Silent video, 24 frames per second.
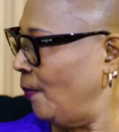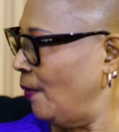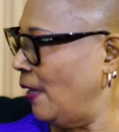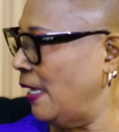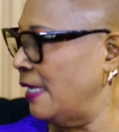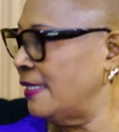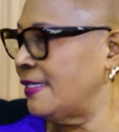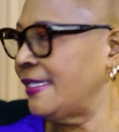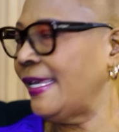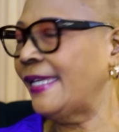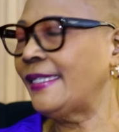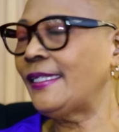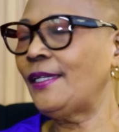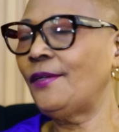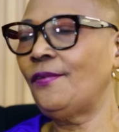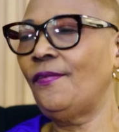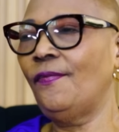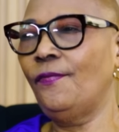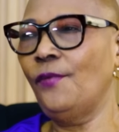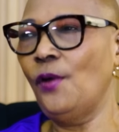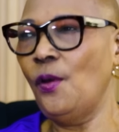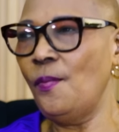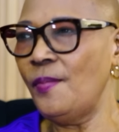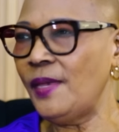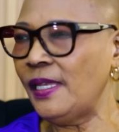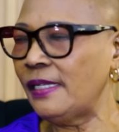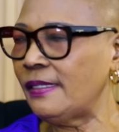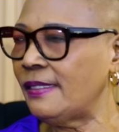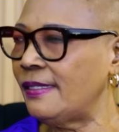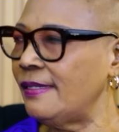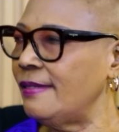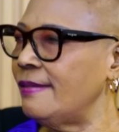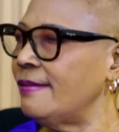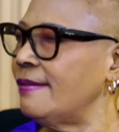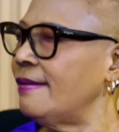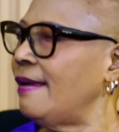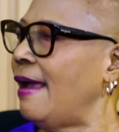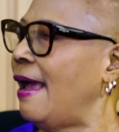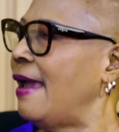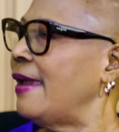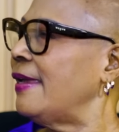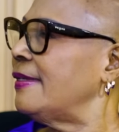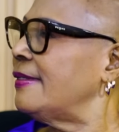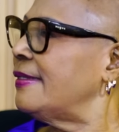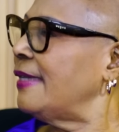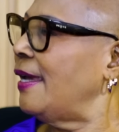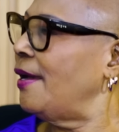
I started vomiting, I had